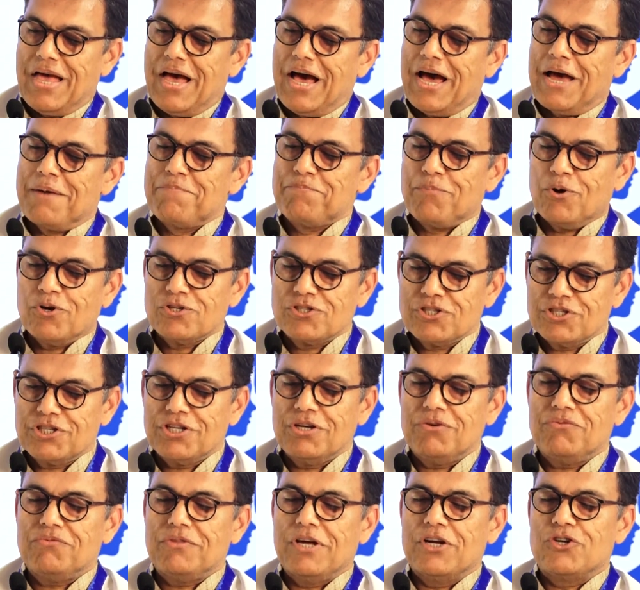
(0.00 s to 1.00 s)
I am
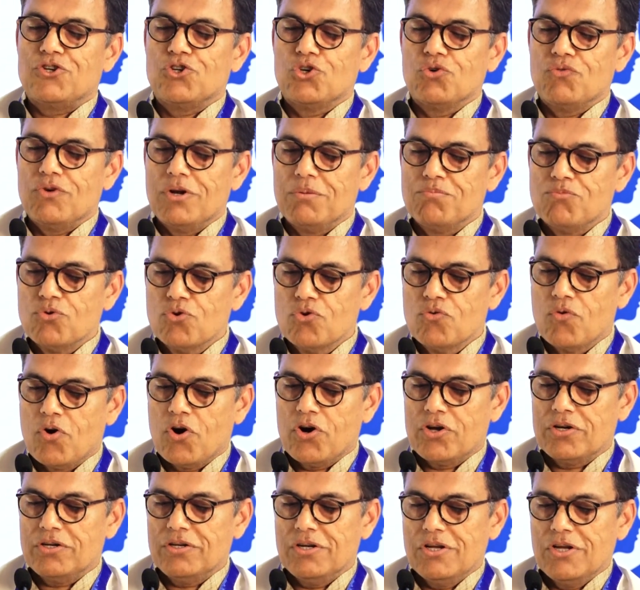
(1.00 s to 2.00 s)
positive that you will move
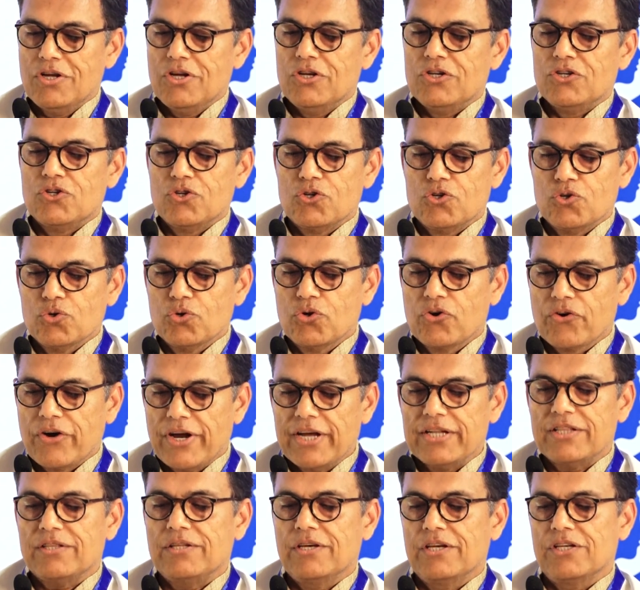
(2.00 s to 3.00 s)
on to do
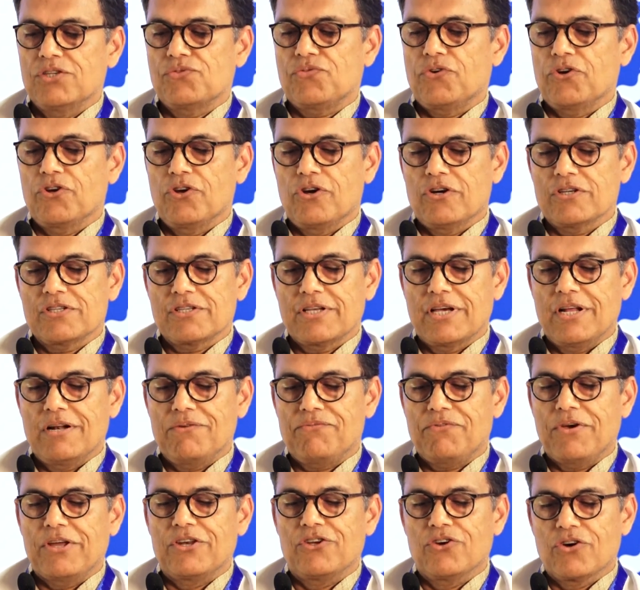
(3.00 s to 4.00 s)
great things for
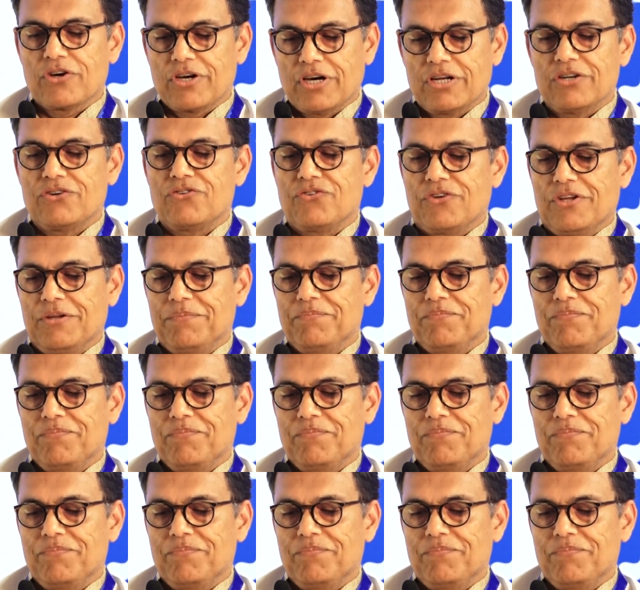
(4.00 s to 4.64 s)
yourself and your country.